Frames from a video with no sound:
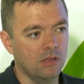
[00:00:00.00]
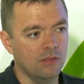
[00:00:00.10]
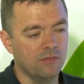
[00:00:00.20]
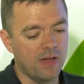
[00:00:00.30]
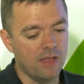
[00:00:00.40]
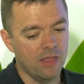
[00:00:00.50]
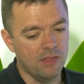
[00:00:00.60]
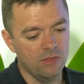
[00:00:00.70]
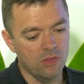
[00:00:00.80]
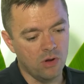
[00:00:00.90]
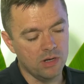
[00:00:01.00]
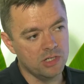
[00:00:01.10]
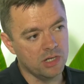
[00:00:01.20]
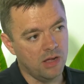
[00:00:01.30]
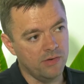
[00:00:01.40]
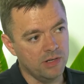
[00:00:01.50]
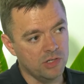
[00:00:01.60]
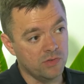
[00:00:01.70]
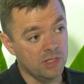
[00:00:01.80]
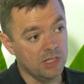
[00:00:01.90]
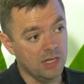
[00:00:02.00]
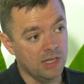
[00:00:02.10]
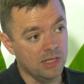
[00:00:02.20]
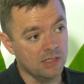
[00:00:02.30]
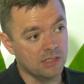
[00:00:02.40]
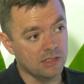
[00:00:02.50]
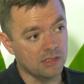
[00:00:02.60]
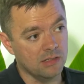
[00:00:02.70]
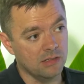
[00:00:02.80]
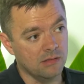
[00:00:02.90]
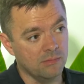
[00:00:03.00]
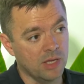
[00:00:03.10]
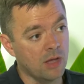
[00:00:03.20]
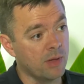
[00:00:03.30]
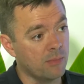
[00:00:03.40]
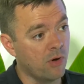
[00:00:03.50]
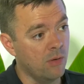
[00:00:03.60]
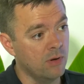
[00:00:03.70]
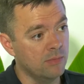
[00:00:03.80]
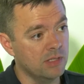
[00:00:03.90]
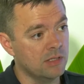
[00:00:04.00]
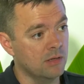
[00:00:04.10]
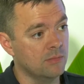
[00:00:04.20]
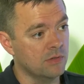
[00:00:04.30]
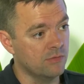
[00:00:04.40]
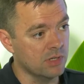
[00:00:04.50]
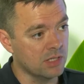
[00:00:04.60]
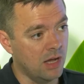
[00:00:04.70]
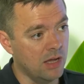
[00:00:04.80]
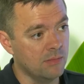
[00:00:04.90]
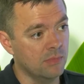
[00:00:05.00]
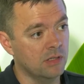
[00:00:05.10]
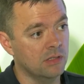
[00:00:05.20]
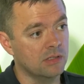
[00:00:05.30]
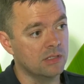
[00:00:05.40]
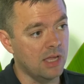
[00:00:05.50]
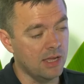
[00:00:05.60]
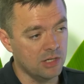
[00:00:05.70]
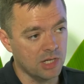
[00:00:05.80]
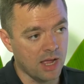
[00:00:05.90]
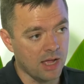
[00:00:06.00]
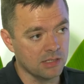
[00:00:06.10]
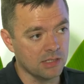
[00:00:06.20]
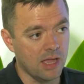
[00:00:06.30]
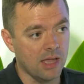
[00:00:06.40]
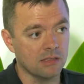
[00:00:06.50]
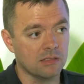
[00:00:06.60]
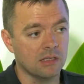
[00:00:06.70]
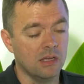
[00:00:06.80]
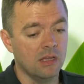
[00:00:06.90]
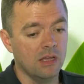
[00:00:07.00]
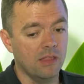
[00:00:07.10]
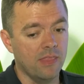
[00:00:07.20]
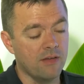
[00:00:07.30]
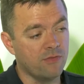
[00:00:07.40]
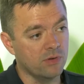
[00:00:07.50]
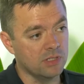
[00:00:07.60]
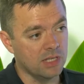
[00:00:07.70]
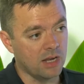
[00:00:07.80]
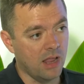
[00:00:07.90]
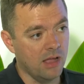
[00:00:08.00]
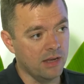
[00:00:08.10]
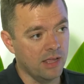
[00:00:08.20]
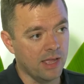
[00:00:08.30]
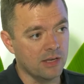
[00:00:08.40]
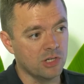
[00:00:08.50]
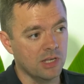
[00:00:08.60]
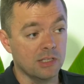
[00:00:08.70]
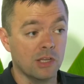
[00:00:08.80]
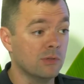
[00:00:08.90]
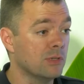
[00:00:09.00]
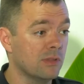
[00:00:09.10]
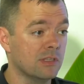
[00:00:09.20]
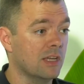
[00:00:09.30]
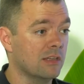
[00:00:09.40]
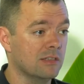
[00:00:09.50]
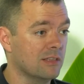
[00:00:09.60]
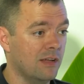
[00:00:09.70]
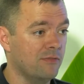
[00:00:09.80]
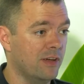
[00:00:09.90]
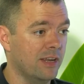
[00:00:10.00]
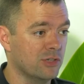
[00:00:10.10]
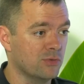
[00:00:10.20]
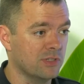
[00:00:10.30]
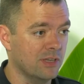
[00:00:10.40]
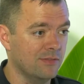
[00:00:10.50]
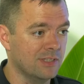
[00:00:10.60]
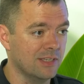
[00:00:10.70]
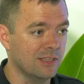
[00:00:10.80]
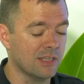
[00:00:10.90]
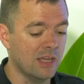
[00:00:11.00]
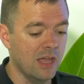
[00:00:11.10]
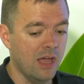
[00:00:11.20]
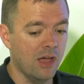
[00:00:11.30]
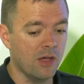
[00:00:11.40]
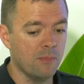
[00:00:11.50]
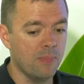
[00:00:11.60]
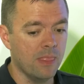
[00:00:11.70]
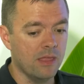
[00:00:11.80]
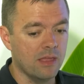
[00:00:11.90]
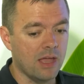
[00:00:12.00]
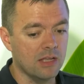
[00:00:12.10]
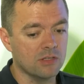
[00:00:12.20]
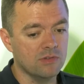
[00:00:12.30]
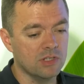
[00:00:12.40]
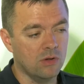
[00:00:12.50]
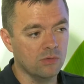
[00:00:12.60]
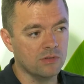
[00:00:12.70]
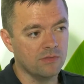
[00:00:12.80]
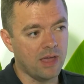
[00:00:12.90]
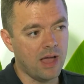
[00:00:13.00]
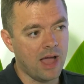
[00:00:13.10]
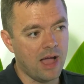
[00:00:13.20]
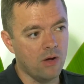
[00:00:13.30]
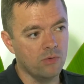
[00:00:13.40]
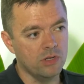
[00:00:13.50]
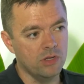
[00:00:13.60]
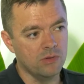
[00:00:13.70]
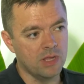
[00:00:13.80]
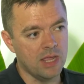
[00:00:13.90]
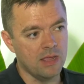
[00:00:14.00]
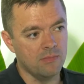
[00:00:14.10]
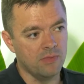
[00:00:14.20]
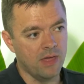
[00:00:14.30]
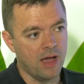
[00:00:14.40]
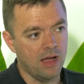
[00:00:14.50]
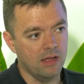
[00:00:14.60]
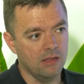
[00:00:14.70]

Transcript: the fact that knowledge in our industry is becoming a problem in terms of retirements, aging assets, and therefore it's declining. Engineers are going to other sectors like financial services. As a result of that, how do you keep that